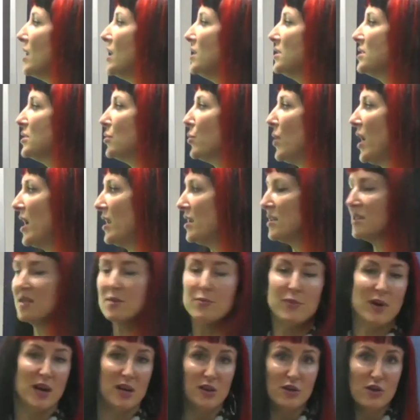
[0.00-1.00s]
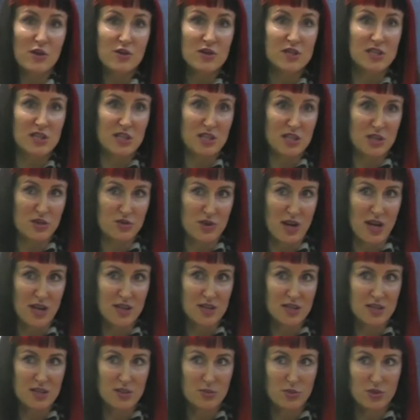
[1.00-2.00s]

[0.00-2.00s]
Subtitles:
It's awareness of minority stress,